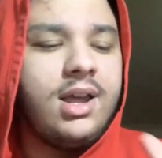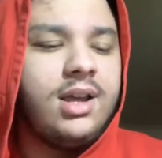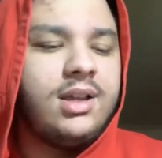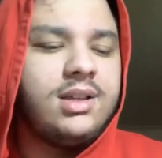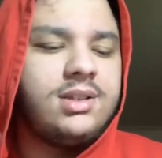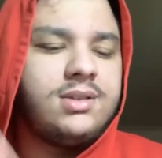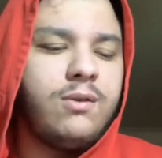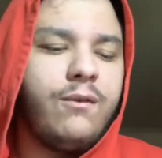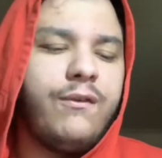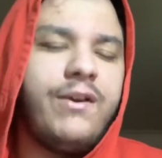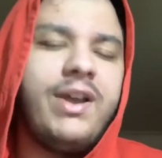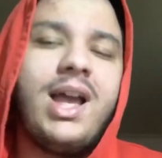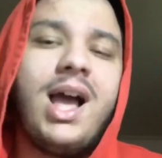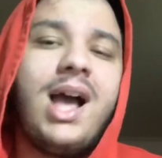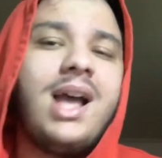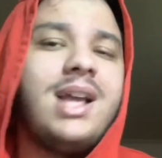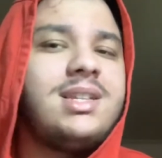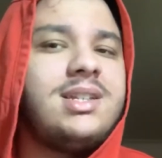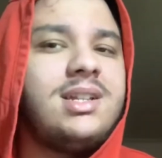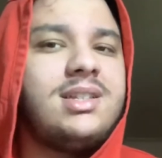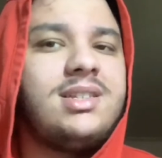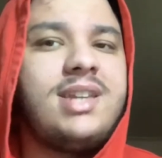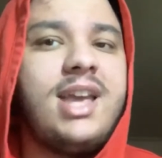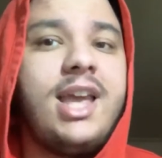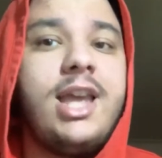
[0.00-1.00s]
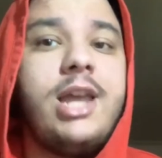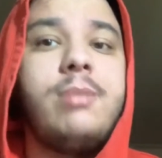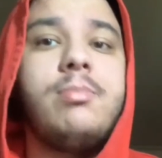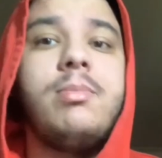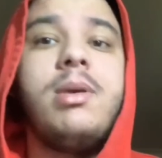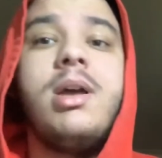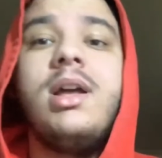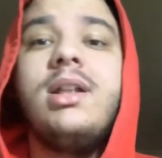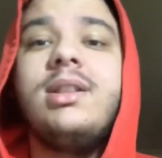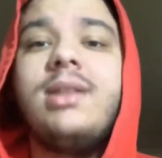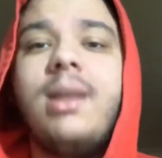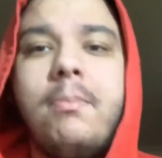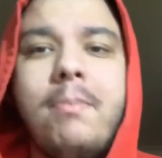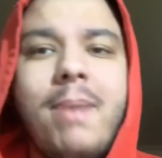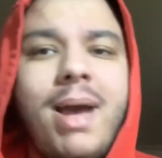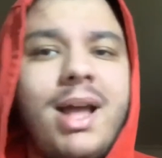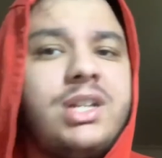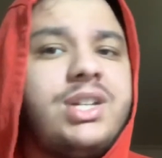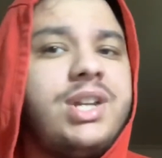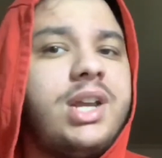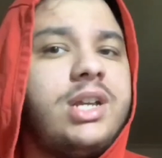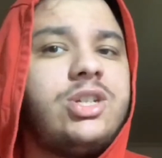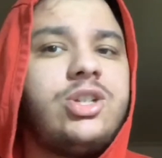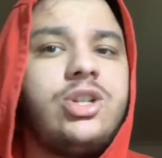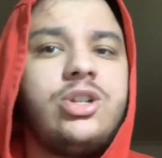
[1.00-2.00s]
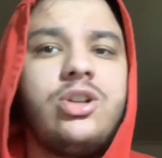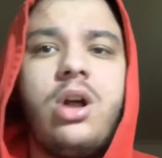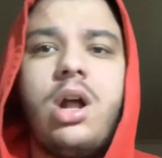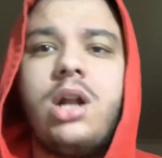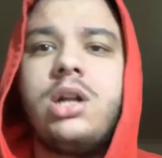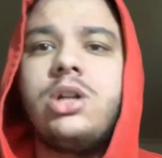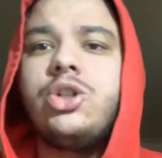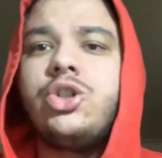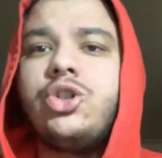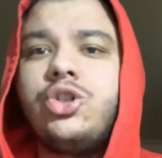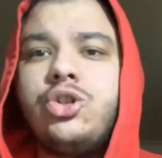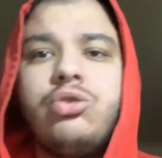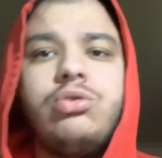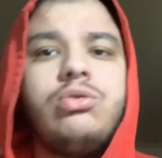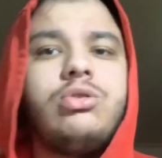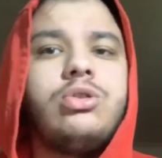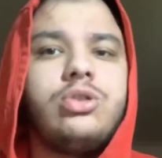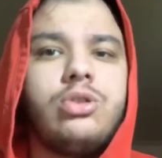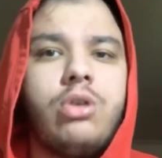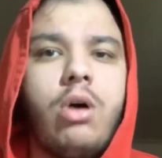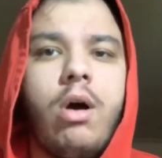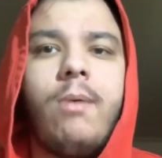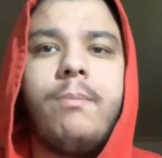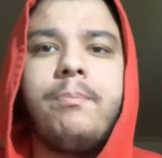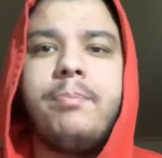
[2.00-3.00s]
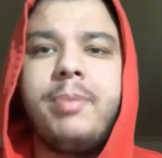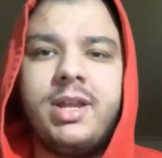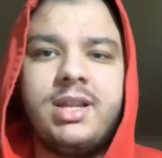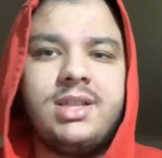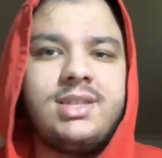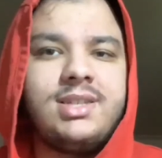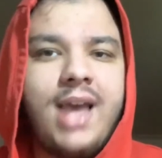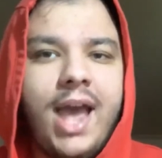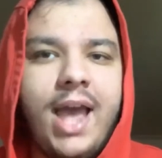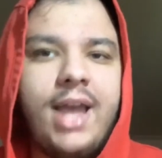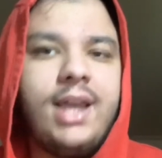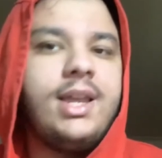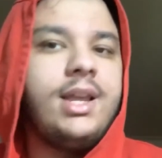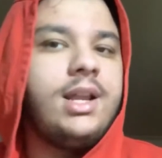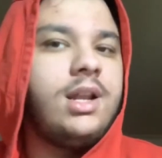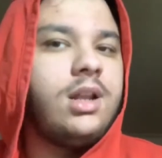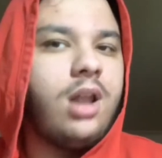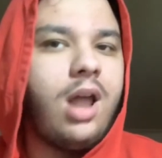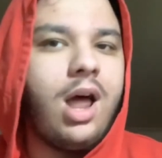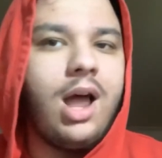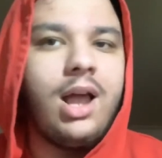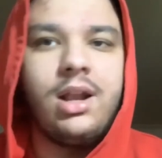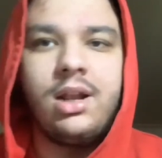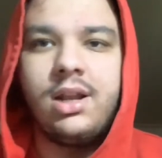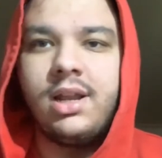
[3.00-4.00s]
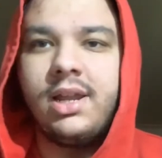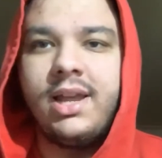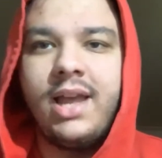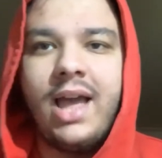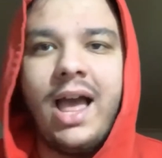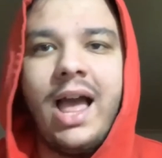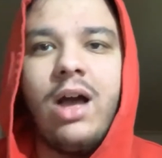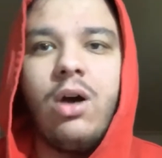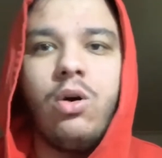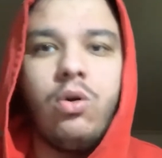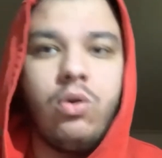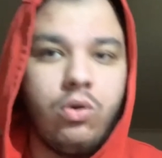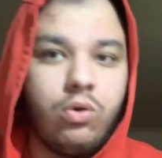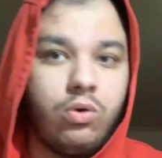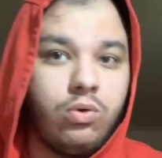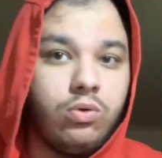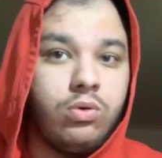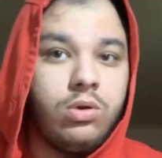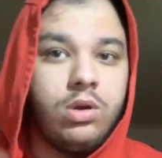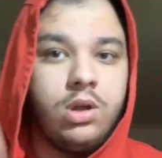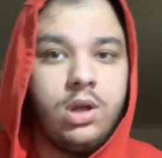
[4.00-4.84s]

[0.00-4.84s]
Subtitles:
Sevilla is a team that Manchester United should not be taking lightly at all.